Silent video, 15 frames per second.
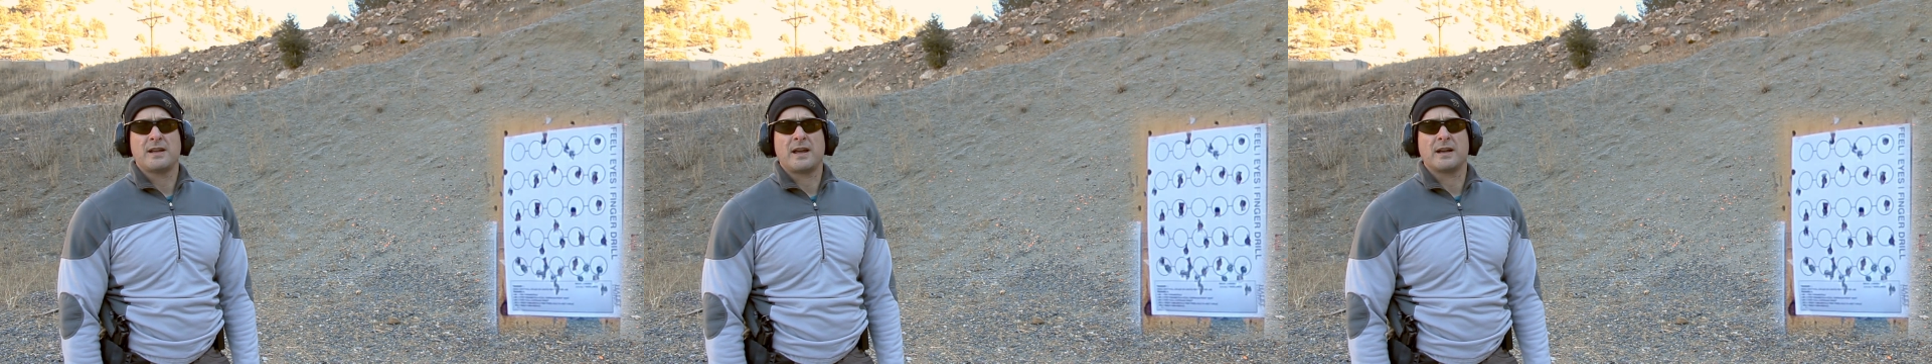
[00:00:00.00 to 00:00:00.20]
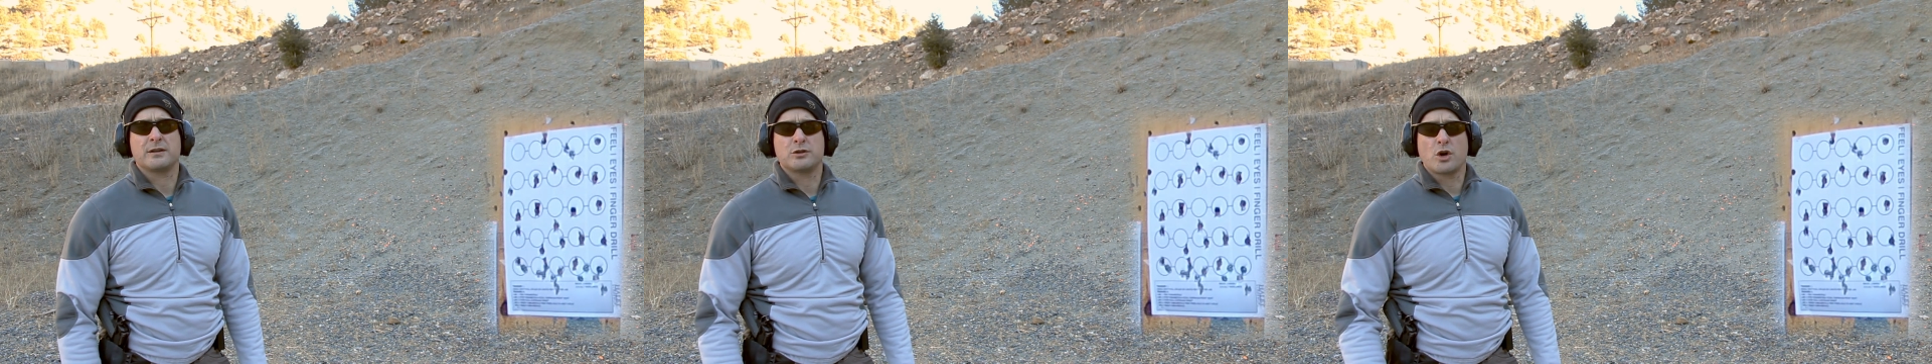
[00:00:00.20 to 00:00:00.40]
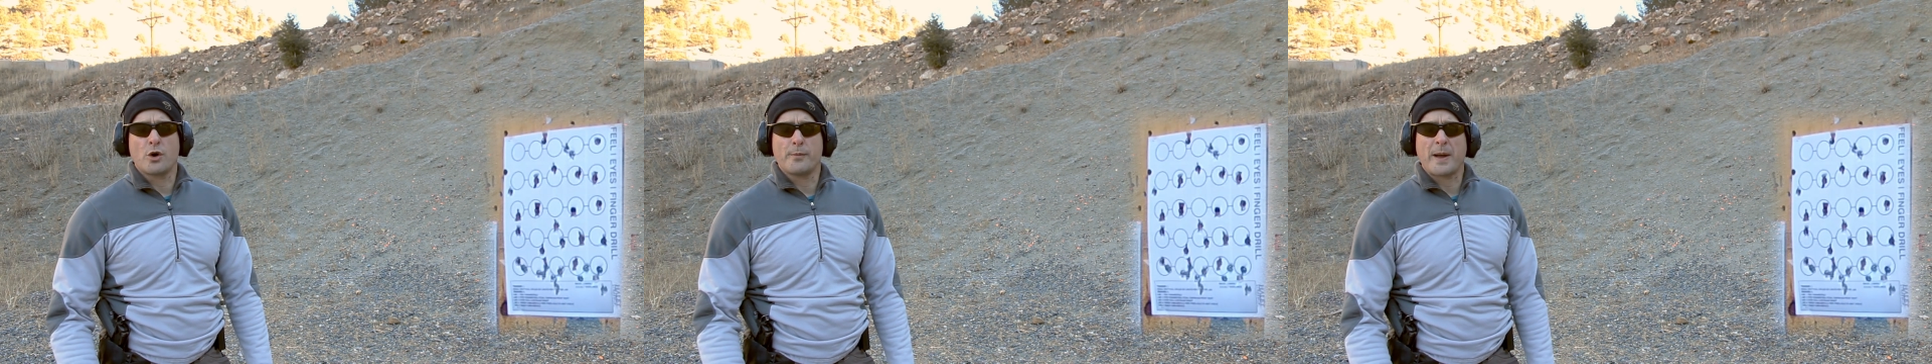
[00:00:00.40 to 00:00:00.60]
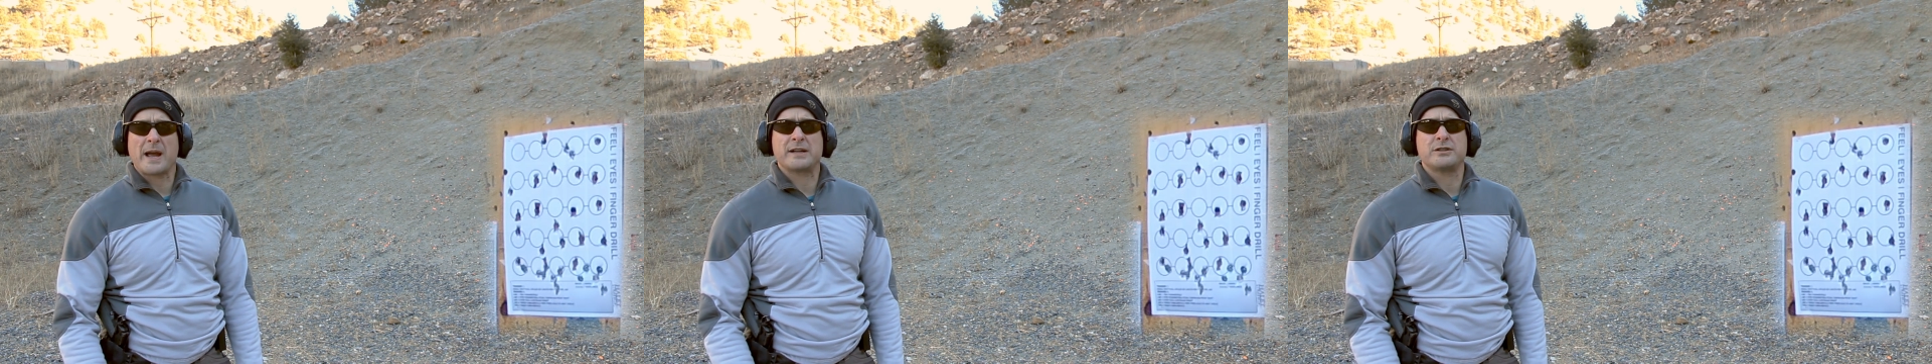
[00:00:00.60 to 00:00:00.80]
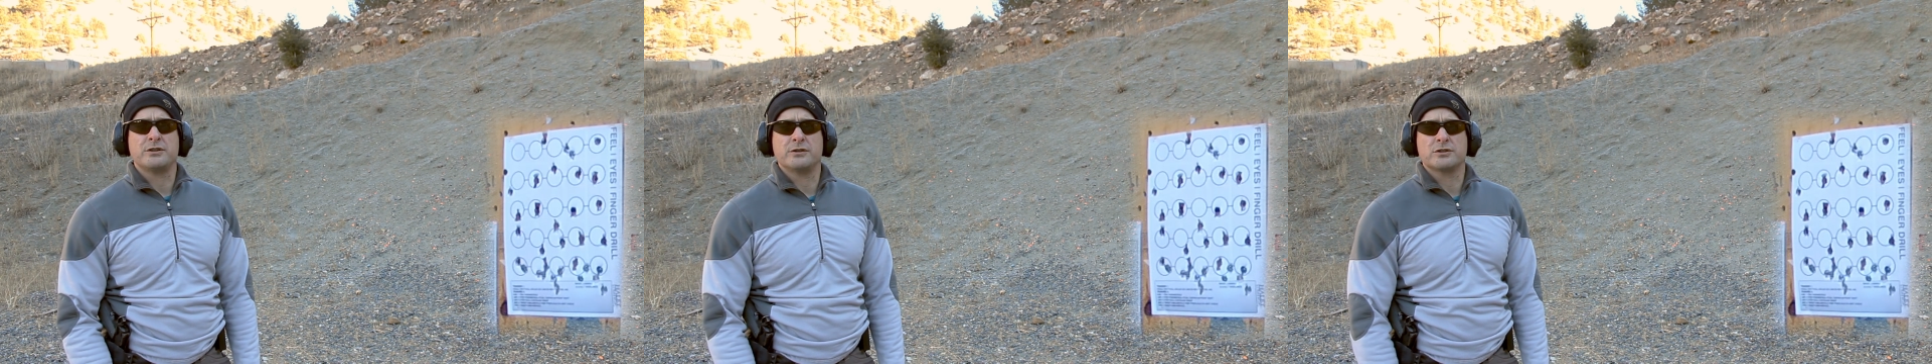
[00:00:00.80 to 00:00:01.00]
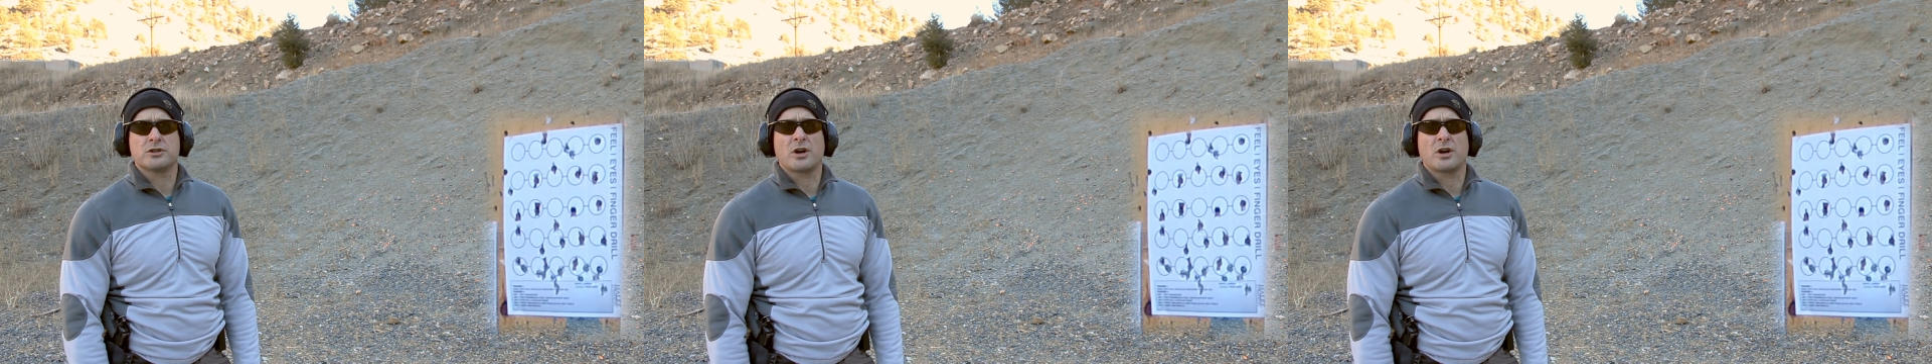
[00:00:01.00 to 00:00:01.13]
and go back to and